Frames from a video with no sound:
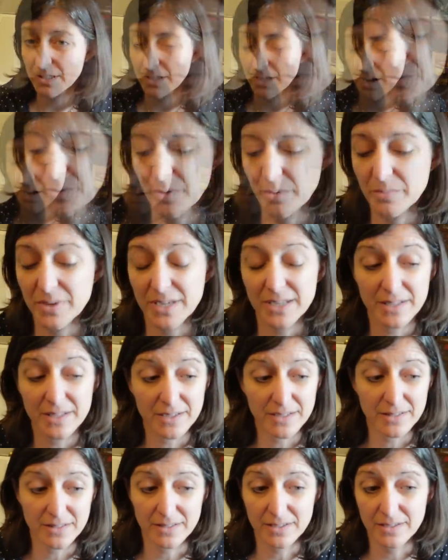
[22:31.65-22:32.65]
So
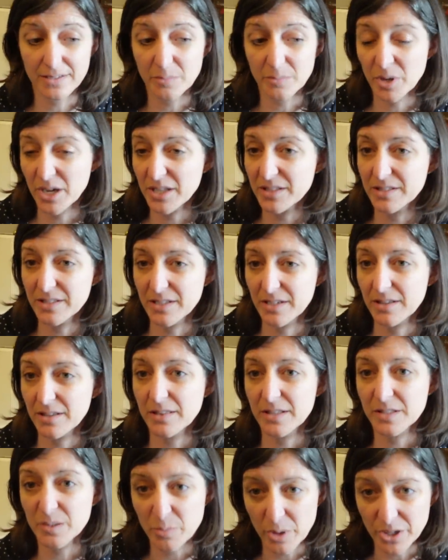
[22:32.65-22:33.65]
immediately upon seeing
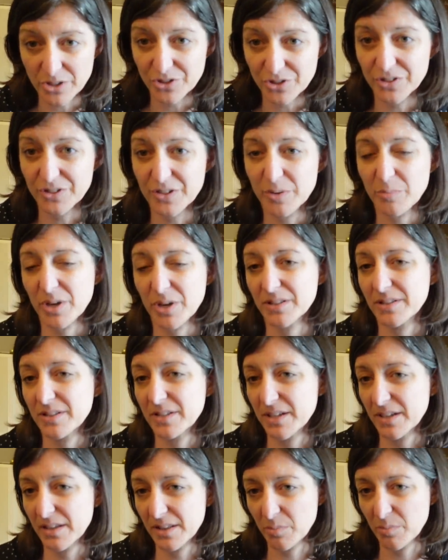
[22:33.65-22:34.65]
this budget, upon
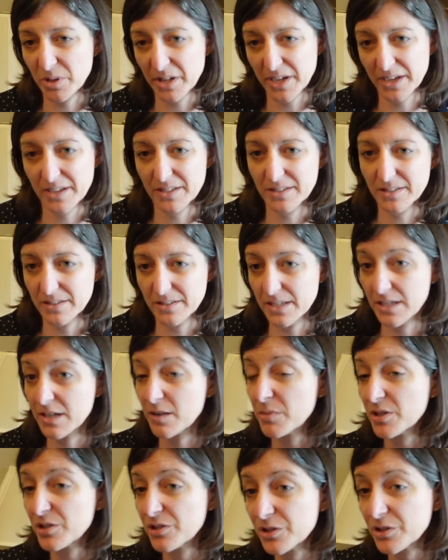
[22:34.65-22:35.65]
seeing the plan to
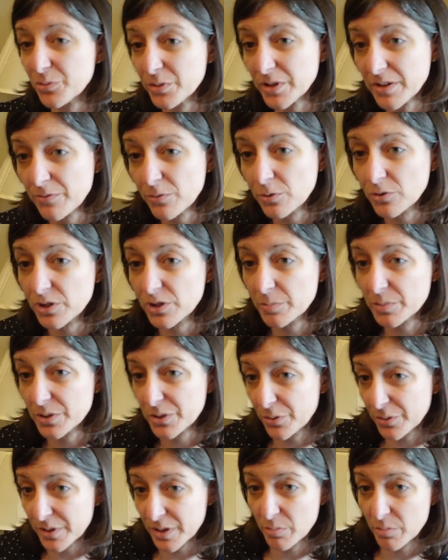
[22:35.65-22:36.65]
decommission 24 ships
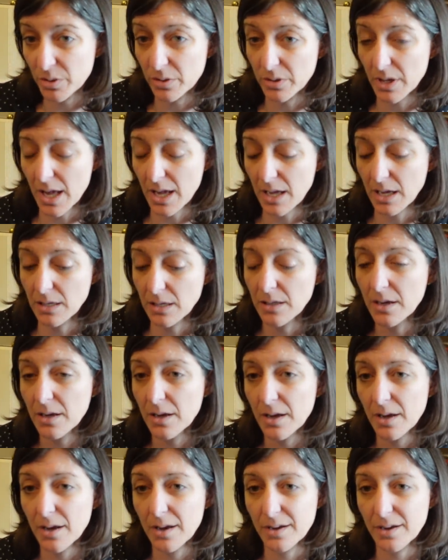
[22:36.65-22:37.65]
and only build 8,
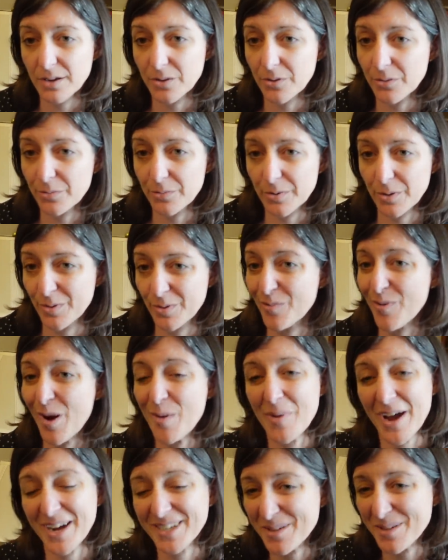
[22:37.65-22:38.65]
you know, I went
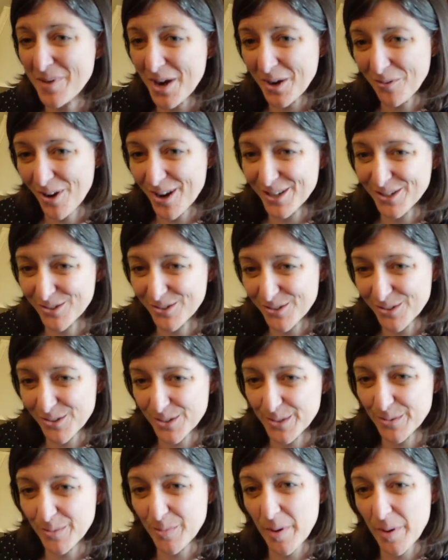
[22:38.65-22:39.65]
right back to Mike Rogers,
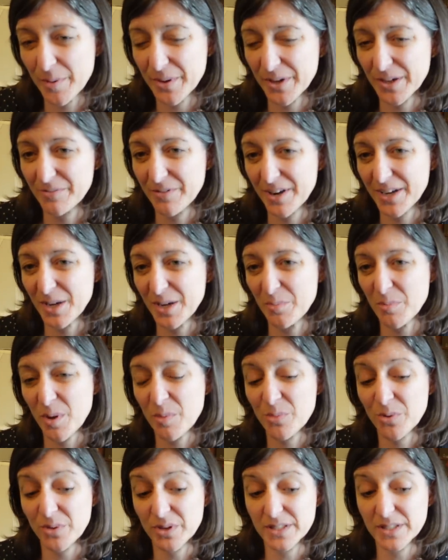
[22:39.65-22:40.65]
who's the Republican ranking
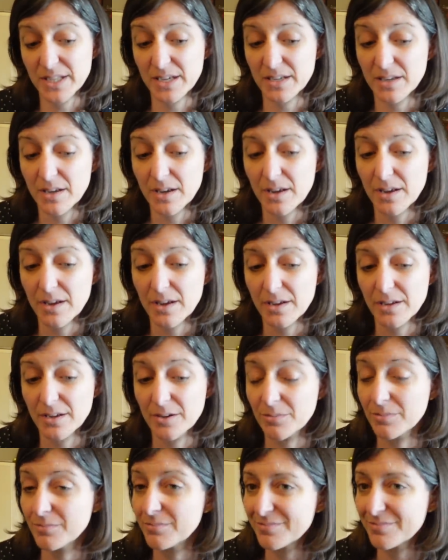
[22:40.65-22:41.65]
member, and said, you
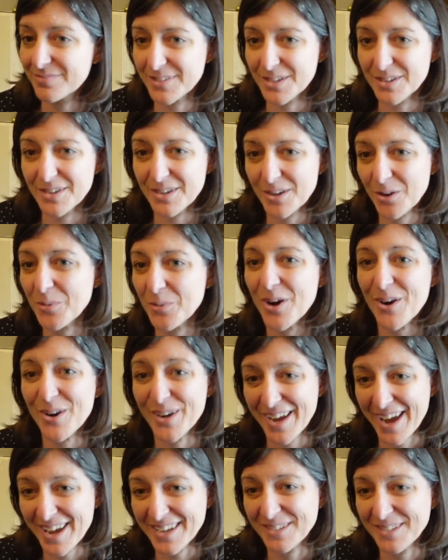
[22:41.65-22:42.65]
know, here we are
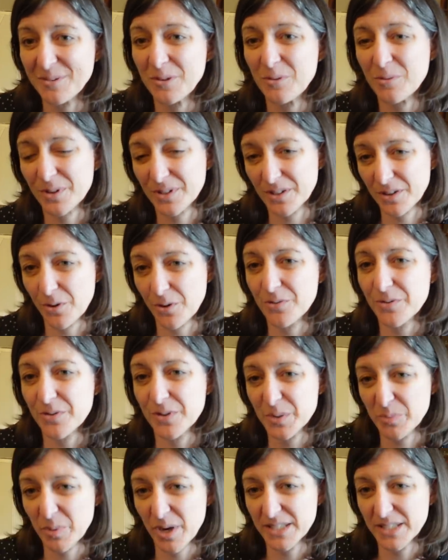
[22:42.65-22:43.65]
again, like we're going to go through
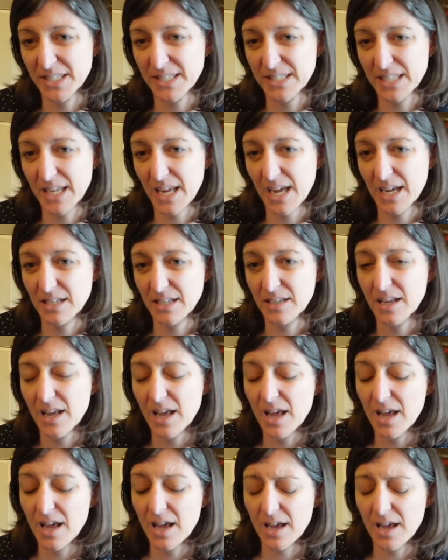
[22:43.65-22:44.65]
this process again.
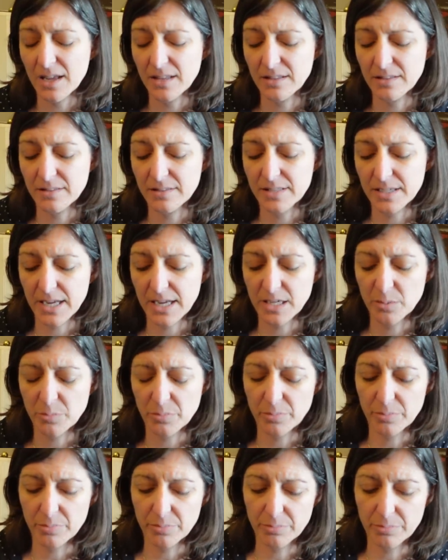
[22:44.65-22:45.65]
And to kind of
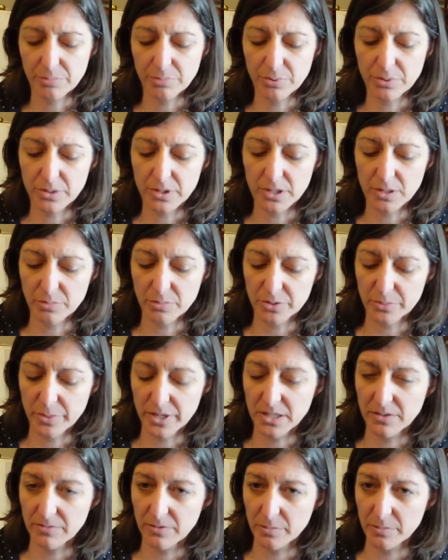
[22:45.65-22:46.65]
put it in
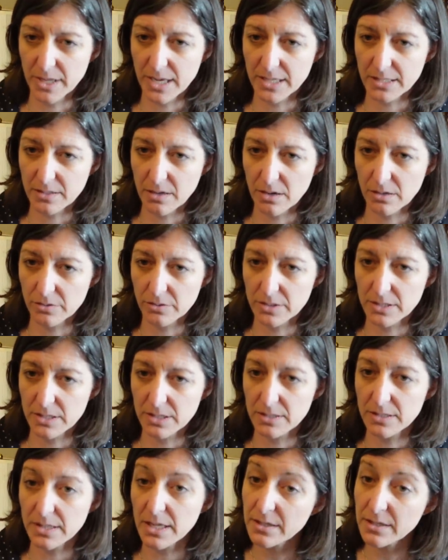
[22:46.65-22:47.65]
perspective from last Congress,
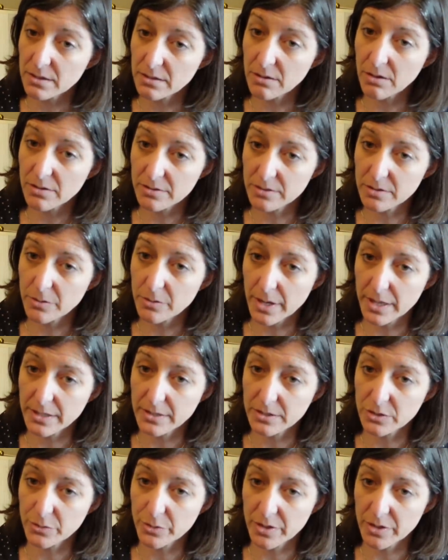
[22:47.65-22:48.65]
the Senate also
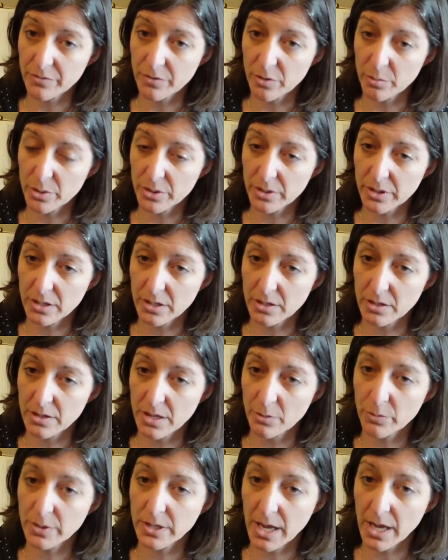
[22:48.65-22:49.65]
added $24 billion, and
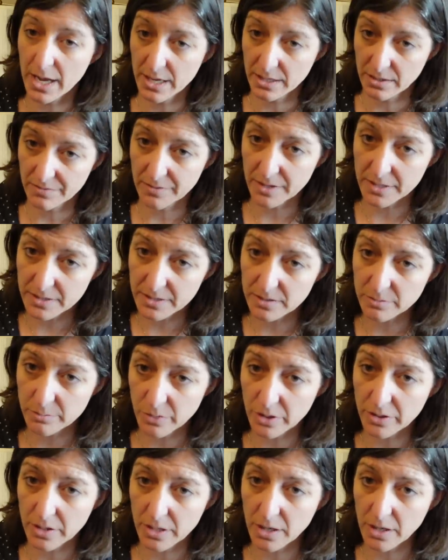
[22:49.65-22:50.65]
they went ahead of us in
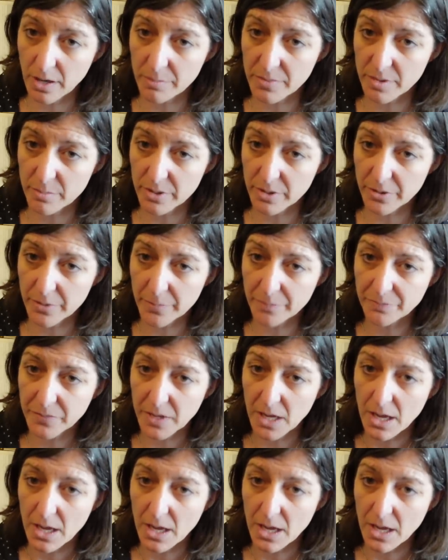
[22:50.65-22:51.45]
marking up the bill.